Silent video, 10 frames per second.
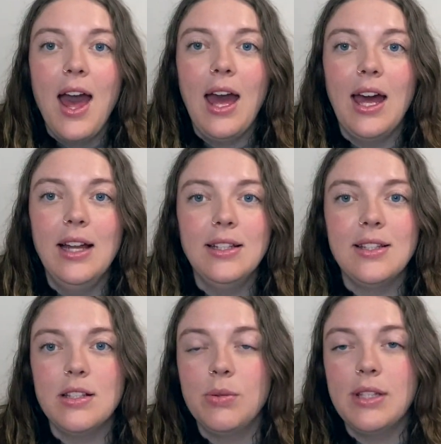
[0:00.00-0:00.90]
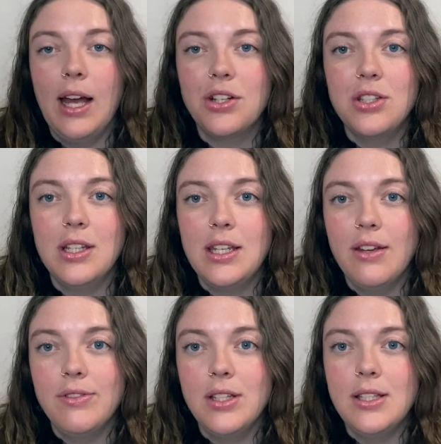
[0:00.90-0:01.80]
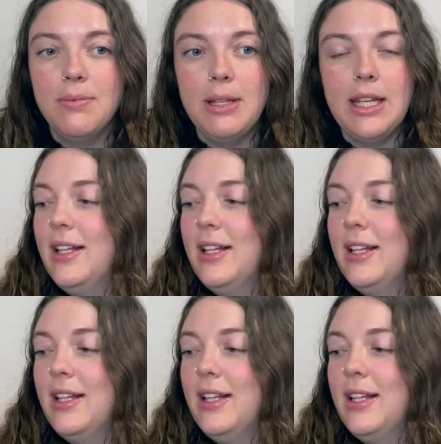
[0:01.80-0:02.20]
And this was actually gifted to me.